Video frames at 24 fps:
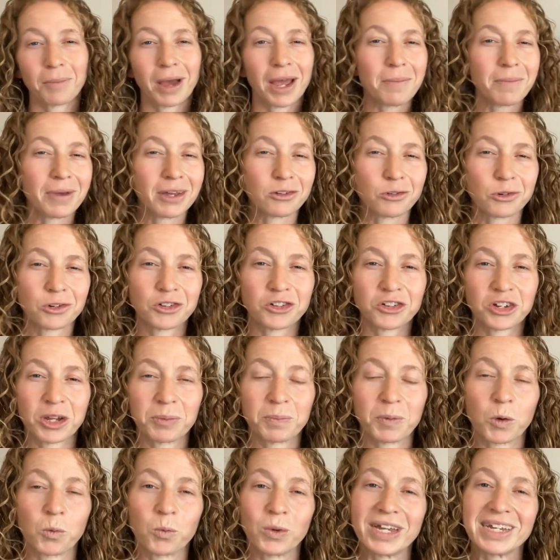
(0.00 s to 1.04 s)
my
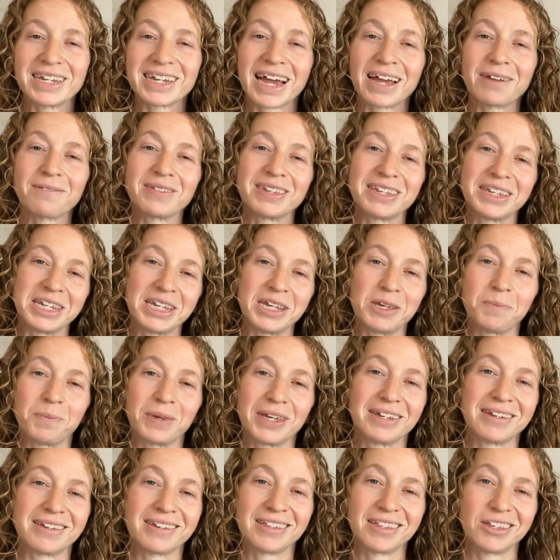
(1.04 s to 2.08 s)
mentorship, we dive deep
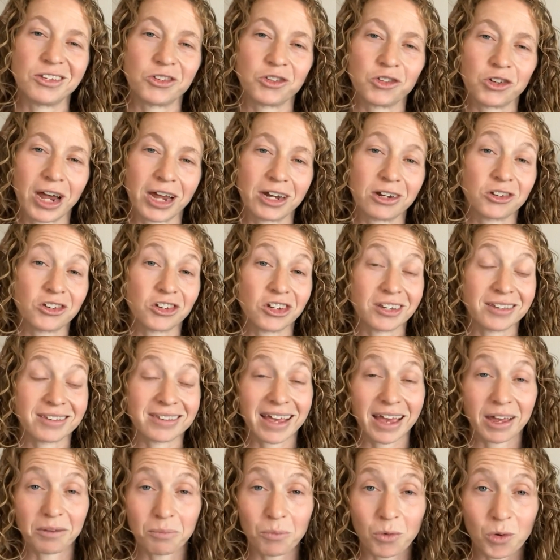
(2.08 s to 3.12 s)
into these strategies
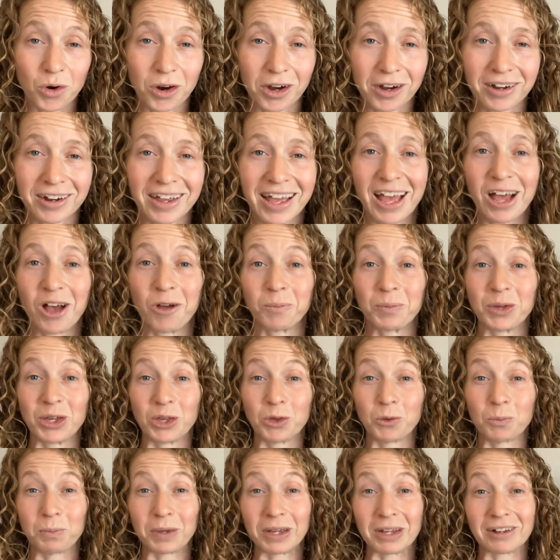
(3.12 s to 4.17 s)
and more, helping
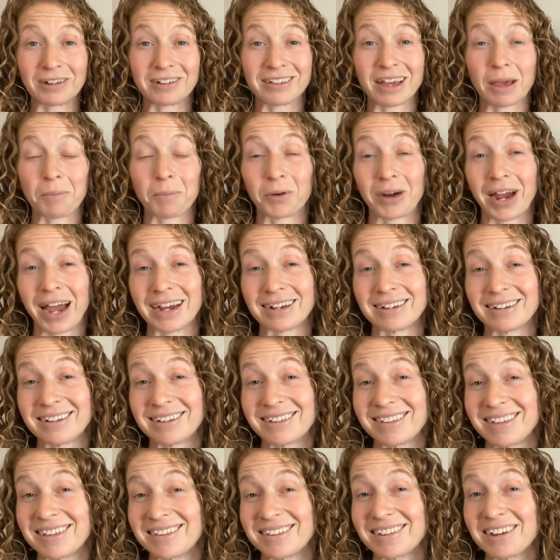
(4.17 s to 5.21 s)
you build a
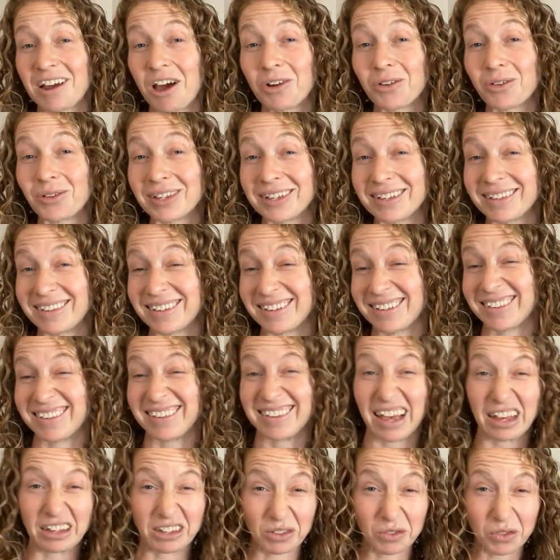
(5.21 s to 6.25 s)
practice that's not only
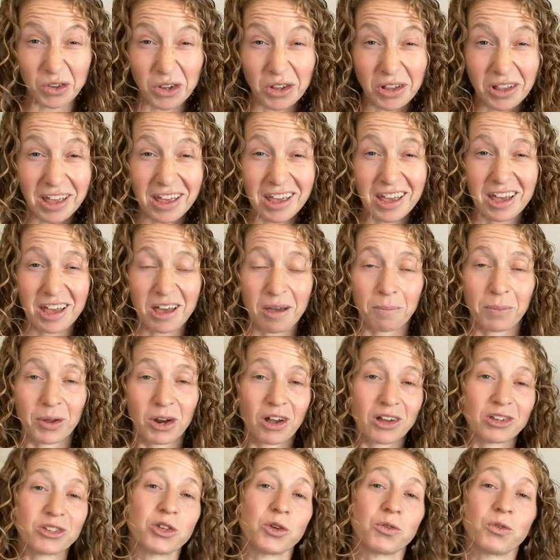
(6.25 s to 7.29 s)
successful, but
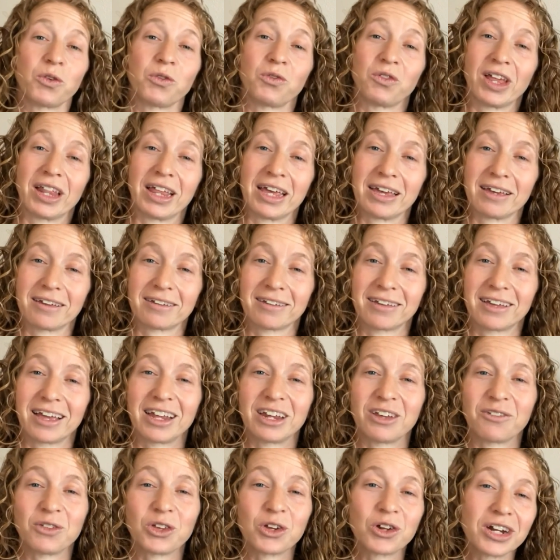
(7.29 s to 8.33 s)
also fulfilling.
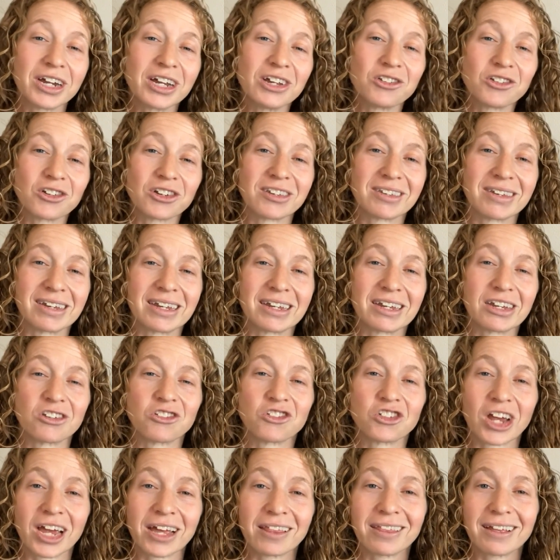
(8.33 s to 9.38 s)
And if you're interested,
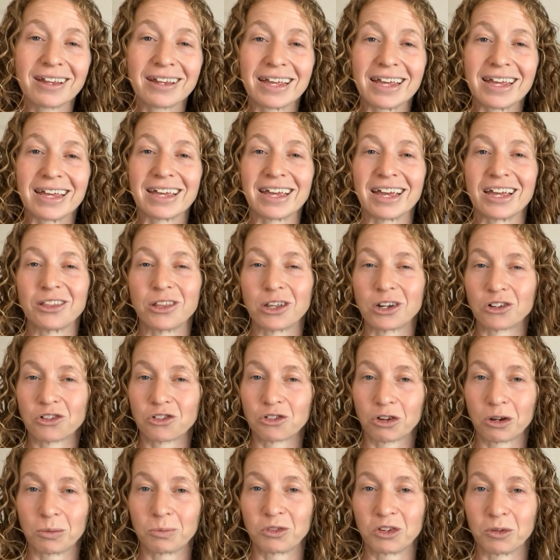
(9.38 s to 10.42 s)
check the link in the
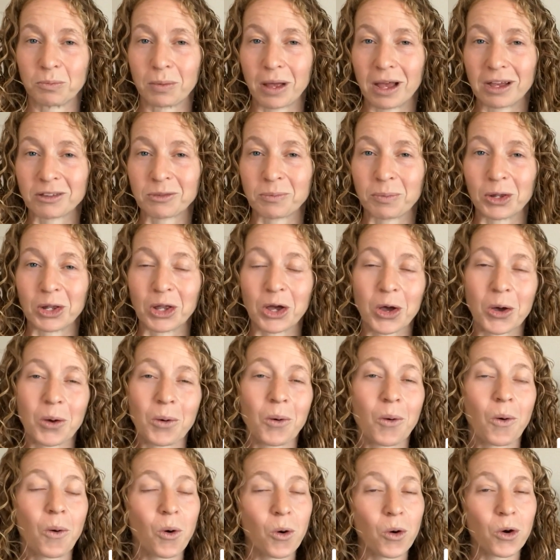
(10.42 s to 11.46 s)
description box
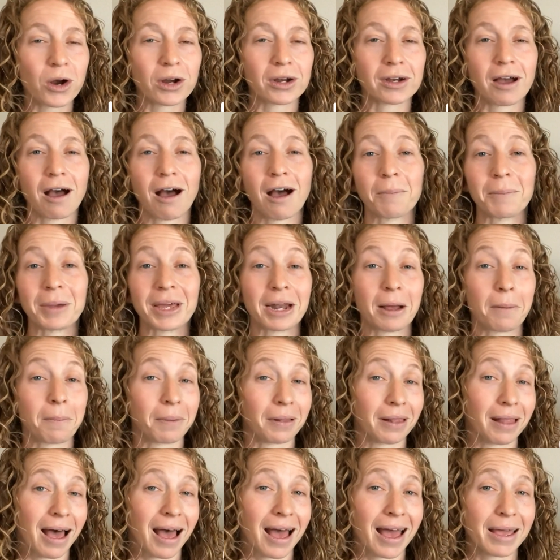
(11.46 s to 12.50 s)
below or comment
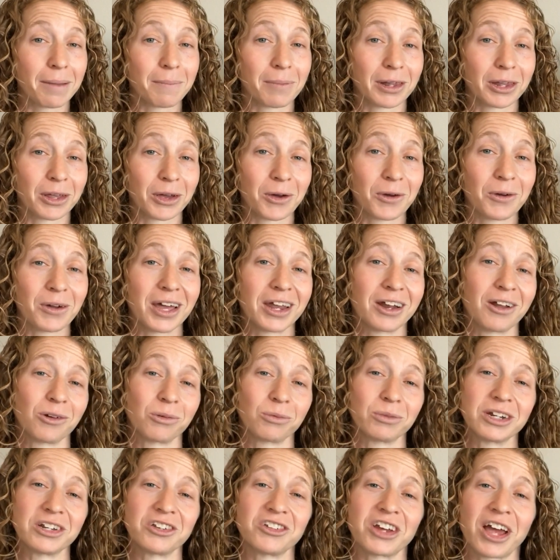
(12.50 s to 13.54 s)
apply below and I'll
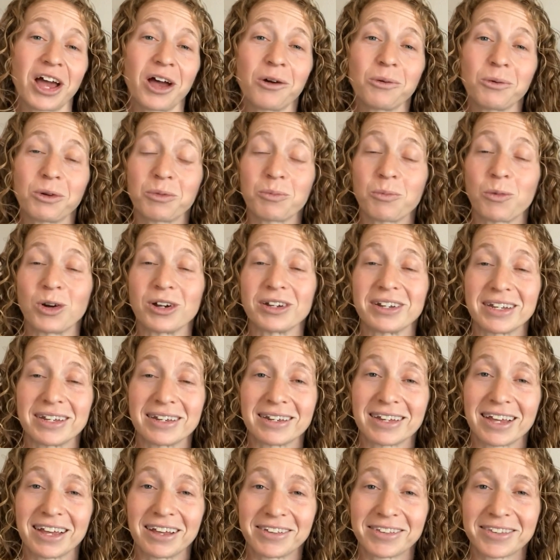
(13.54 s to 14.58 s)
reach out with more
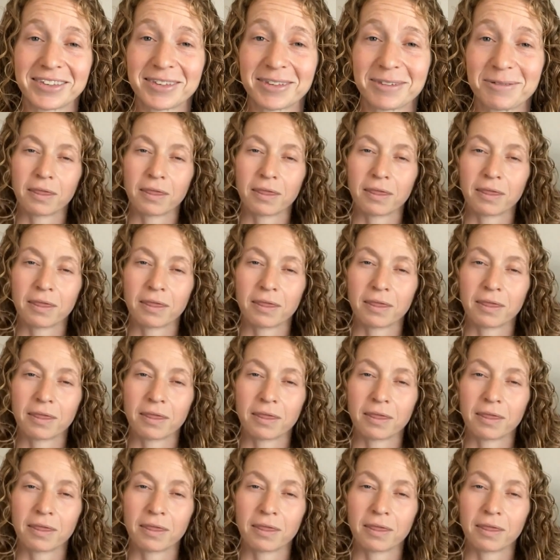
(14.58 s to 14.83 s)
details.